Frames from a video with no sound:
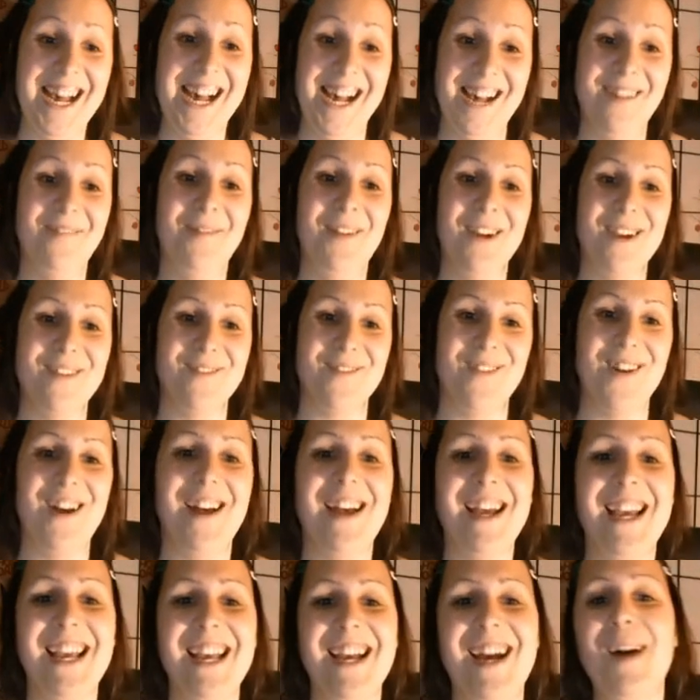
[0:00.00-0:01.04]
Am I
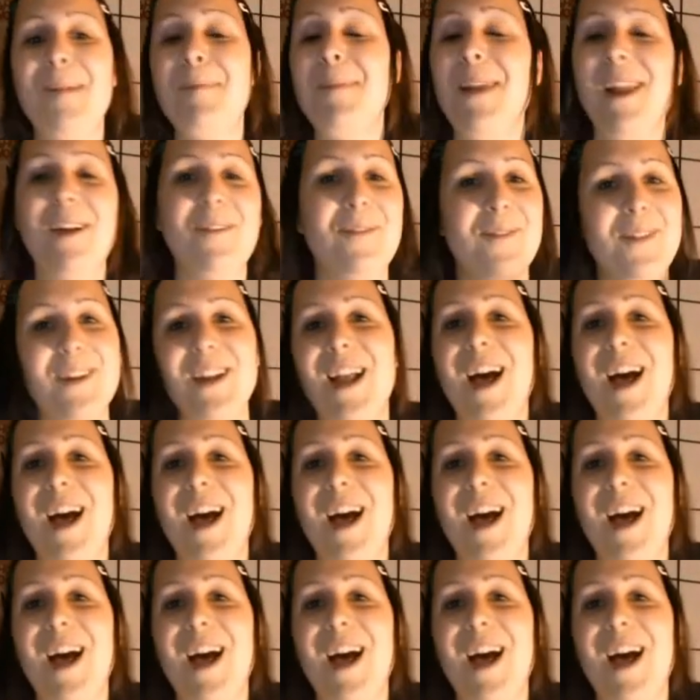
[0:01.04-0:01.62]
right? I'm loving,